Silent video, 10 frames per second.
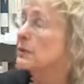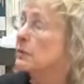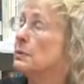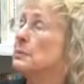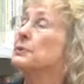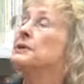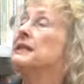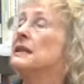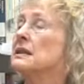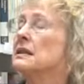to other people's
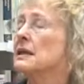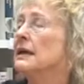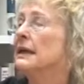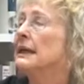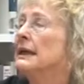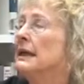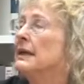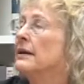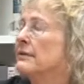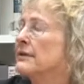needs
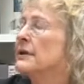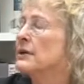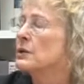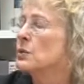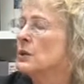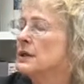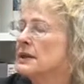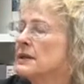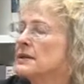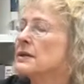in various
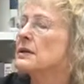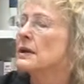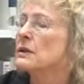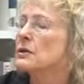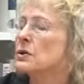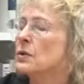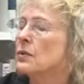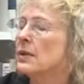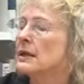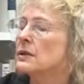ways. And
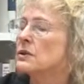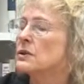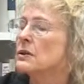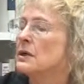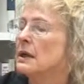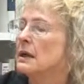so that's,